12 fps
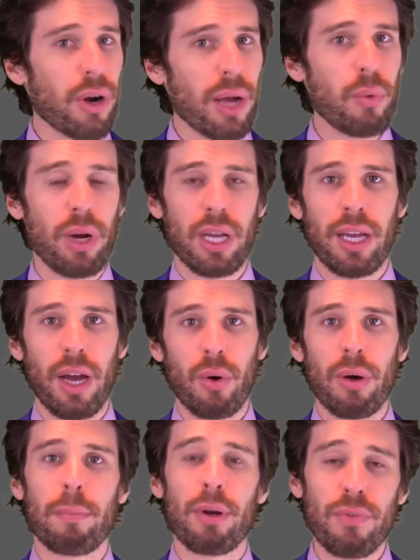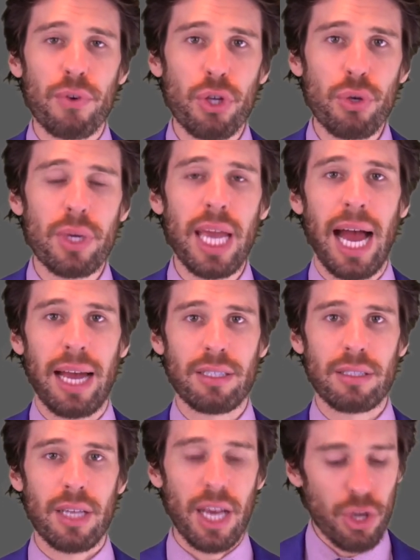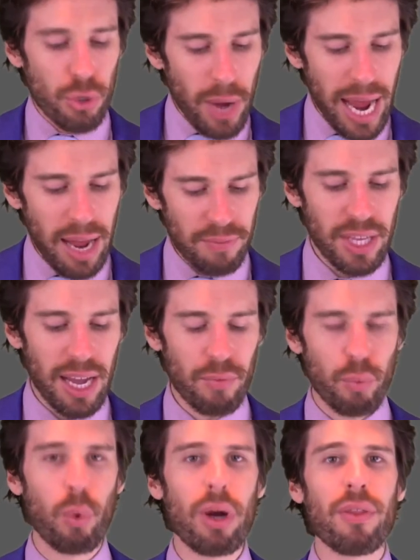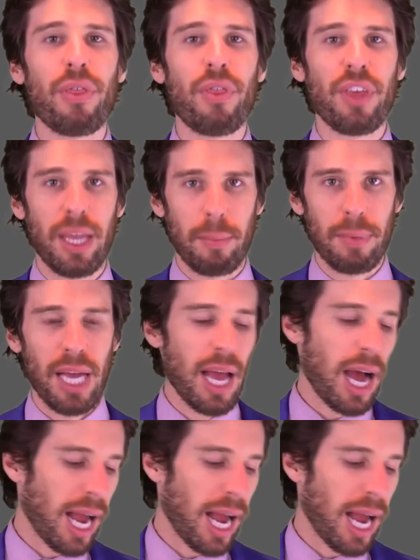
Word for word: where I want to go. But for you guys, you have to have one theme.